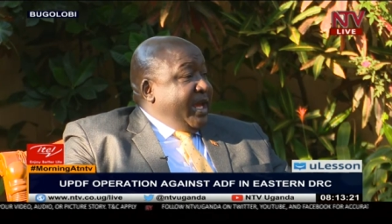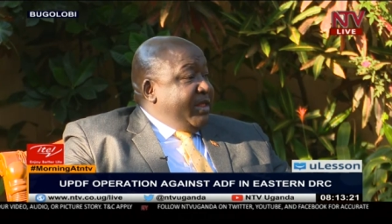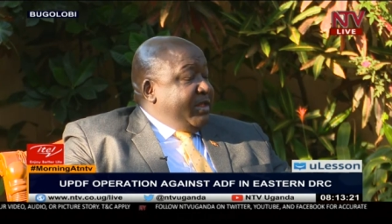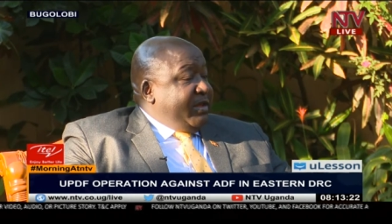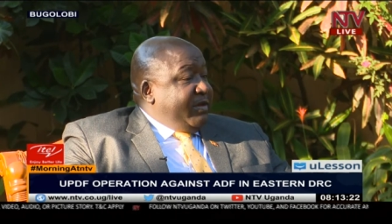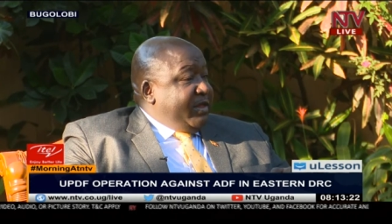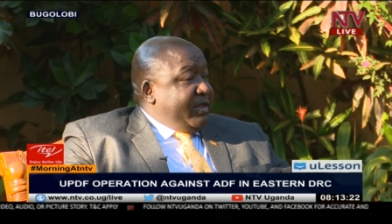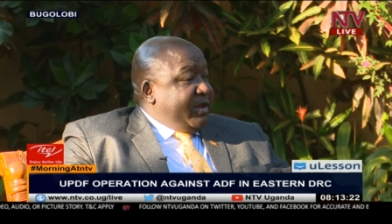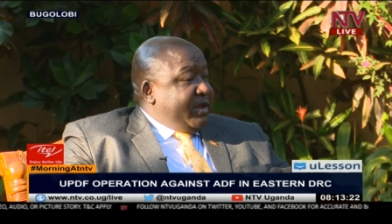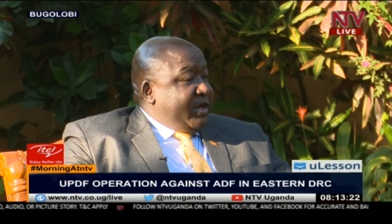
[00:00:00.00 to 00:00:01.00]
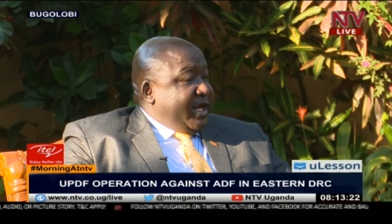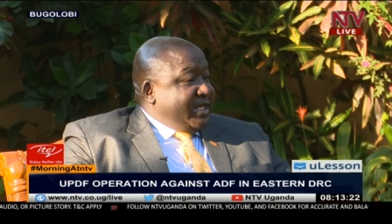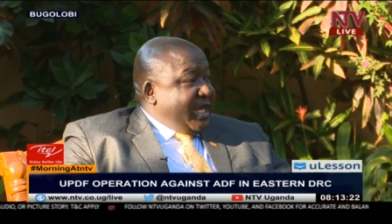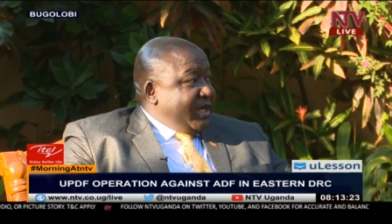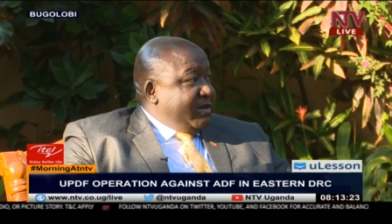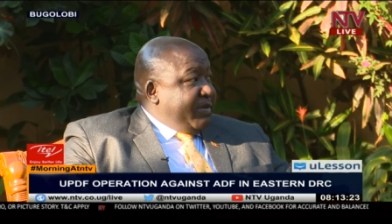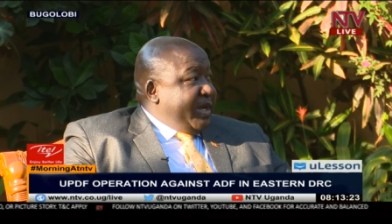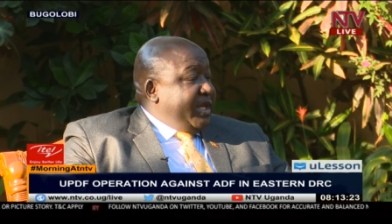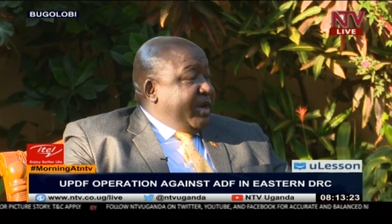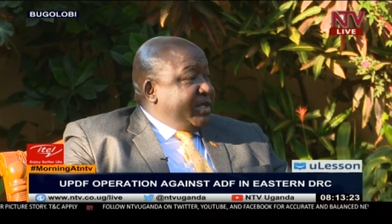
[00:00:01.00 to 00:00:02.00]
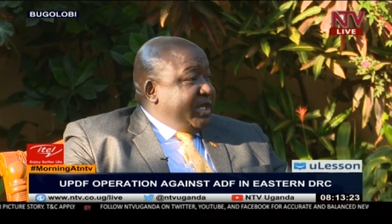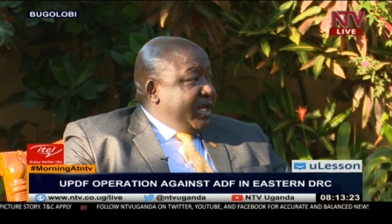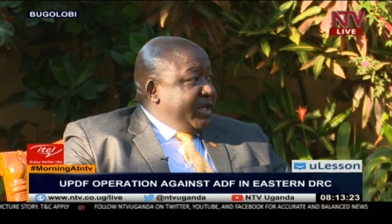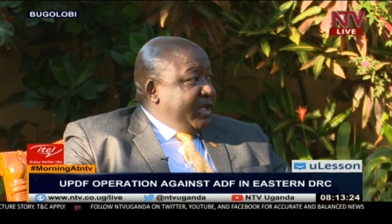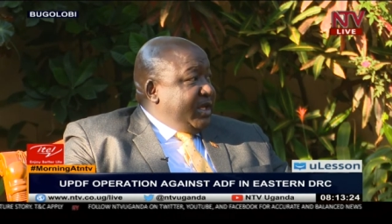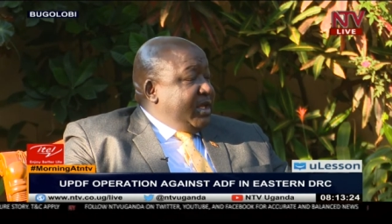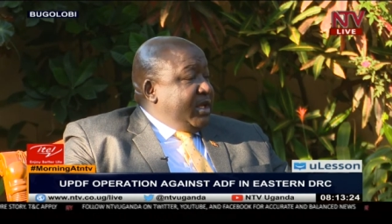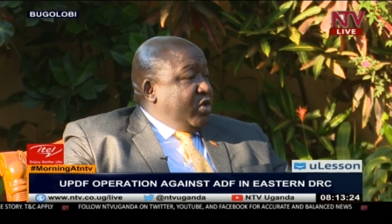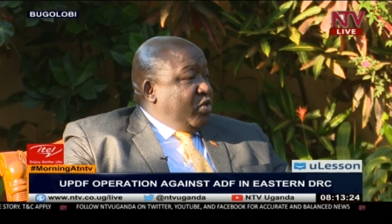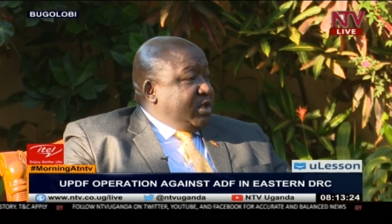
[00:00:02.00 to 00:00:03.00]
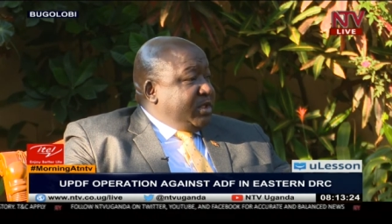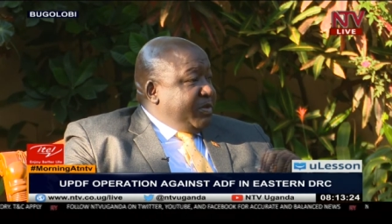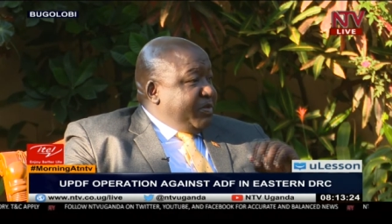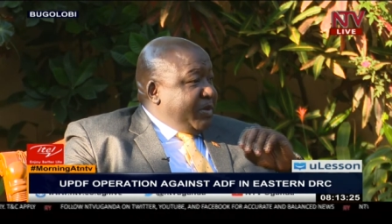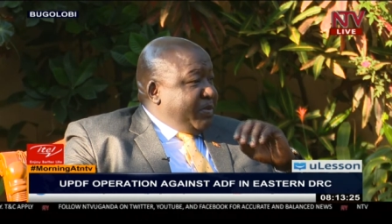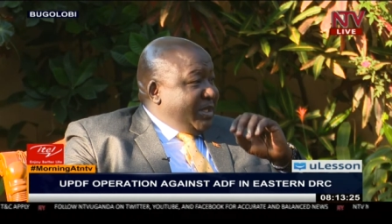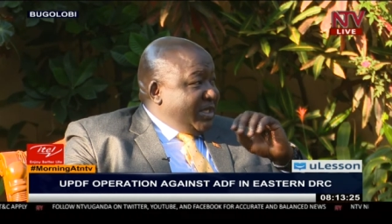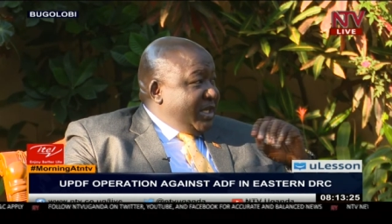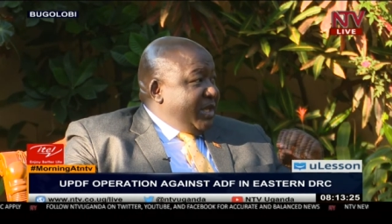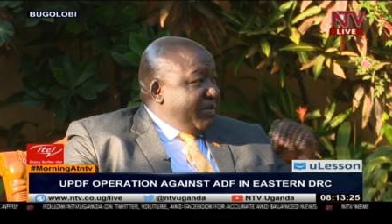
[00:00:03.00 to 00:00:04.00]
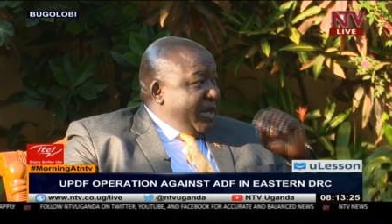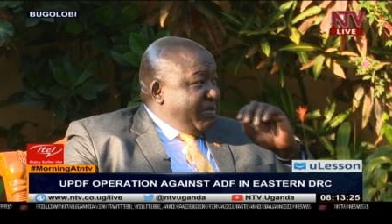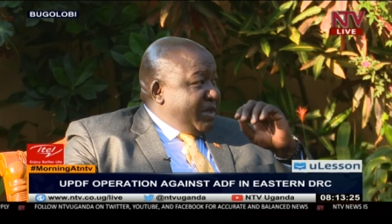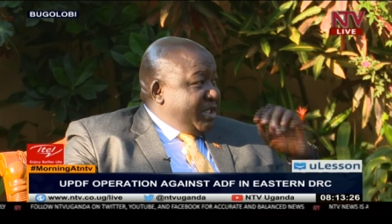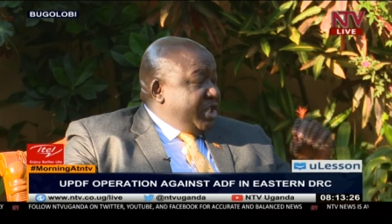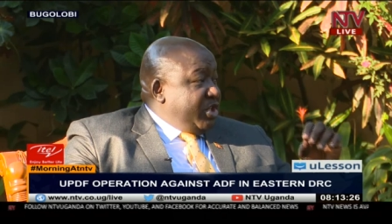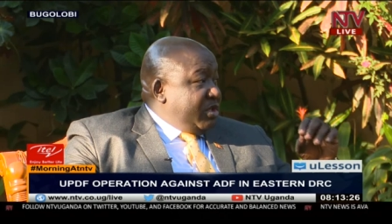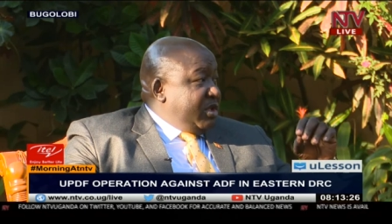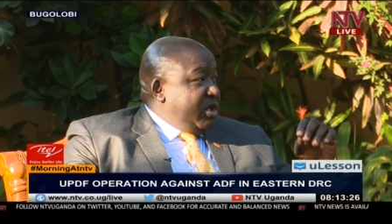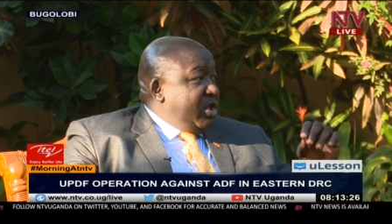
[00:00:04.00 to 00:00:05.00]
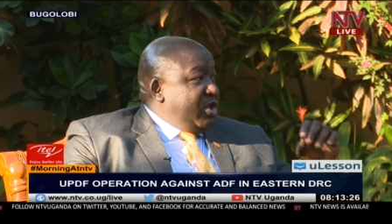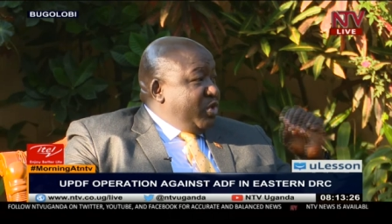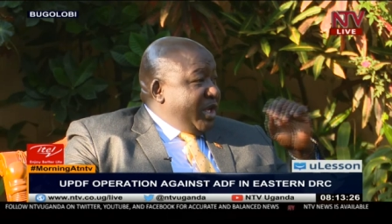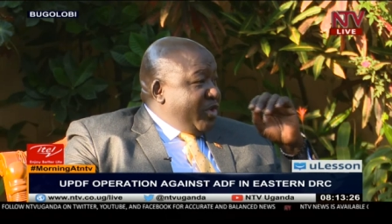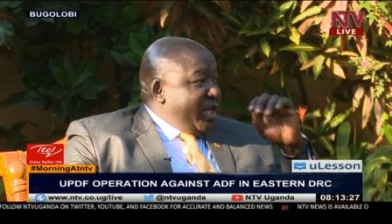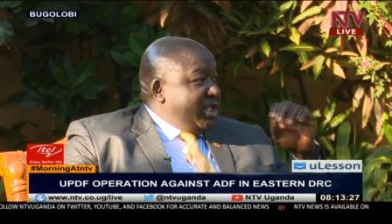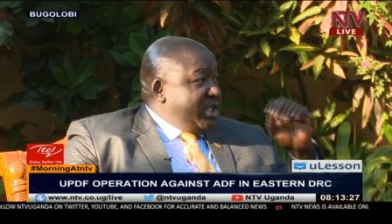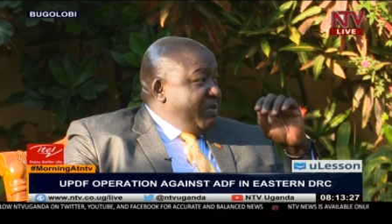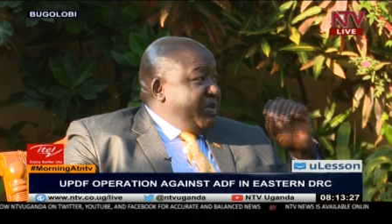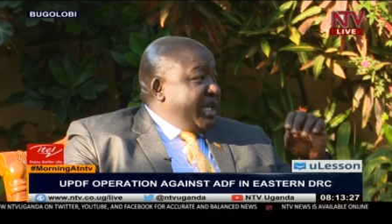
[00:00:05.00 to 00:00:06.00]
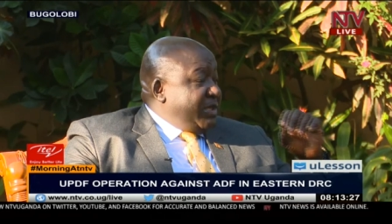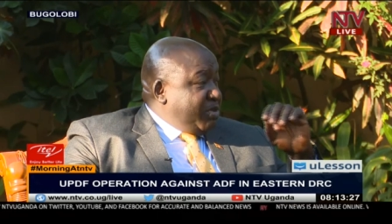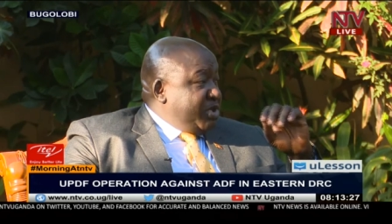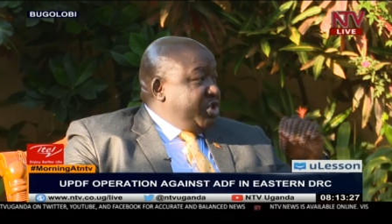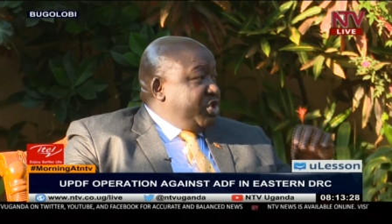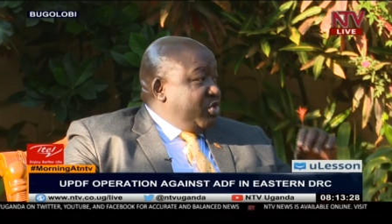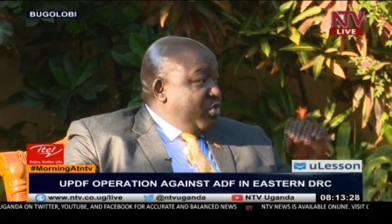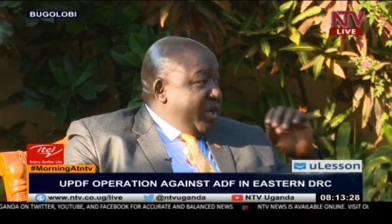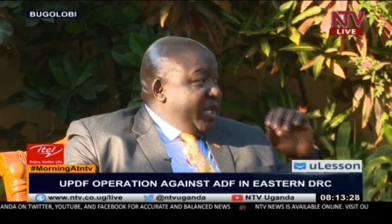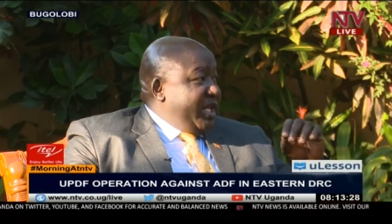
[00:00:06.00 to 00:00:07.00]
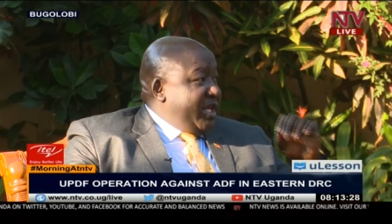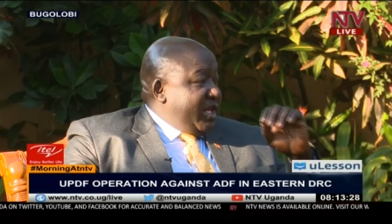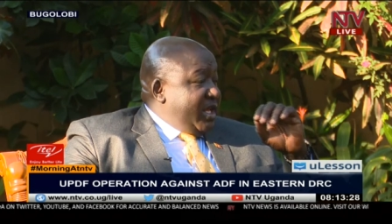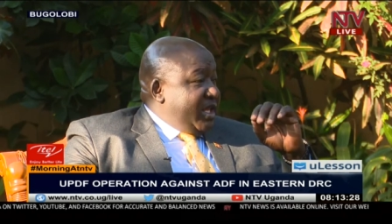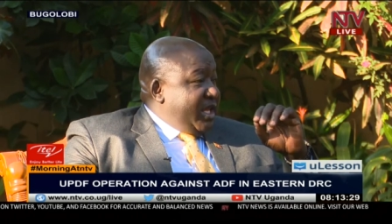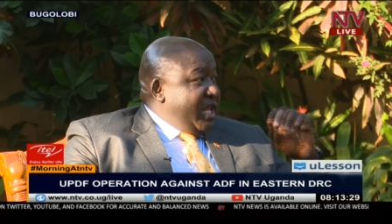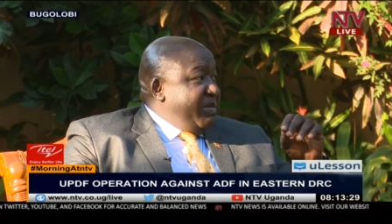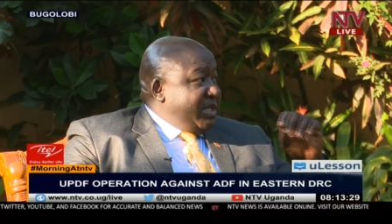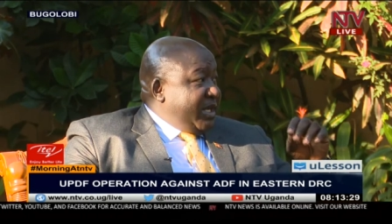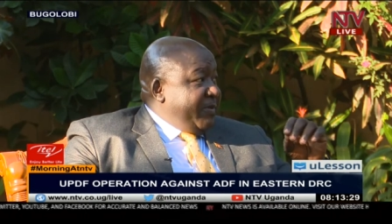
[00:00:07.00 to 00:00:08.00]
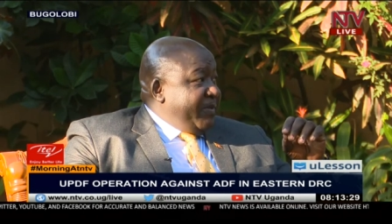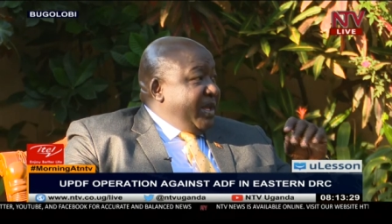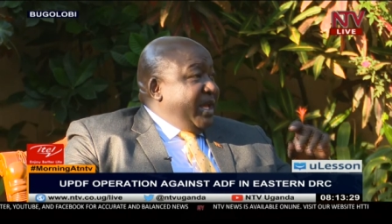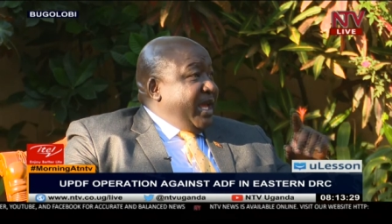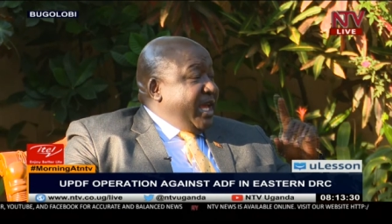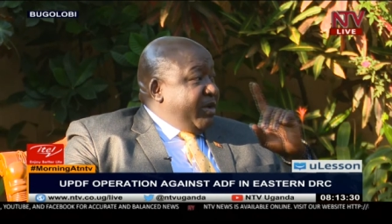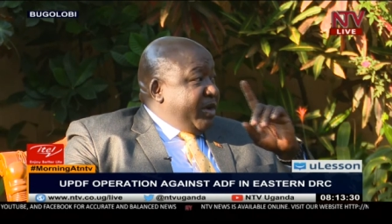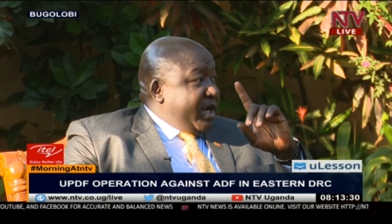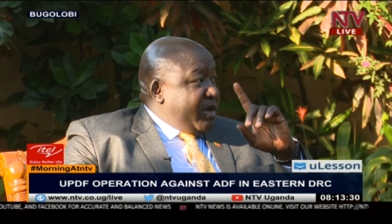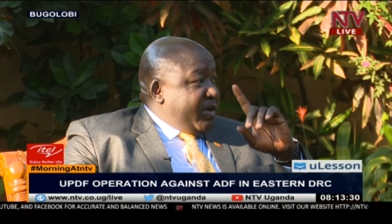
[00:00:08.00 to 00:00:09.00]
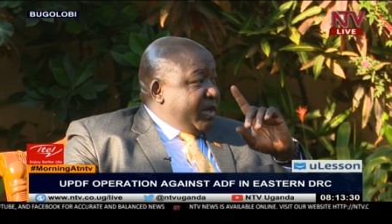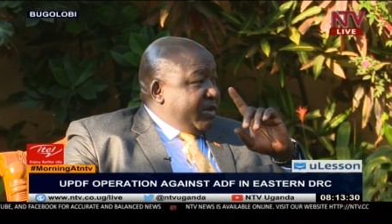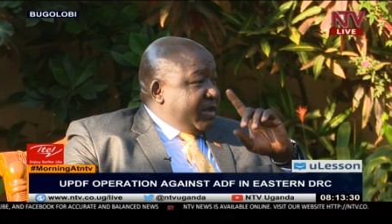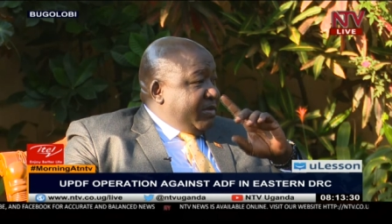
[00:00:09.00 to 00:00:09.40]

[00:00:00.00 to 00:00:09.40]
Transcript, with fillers: and the the attack by artillery was pre in, by precision to the right G P S position of where the the enemies are, and our our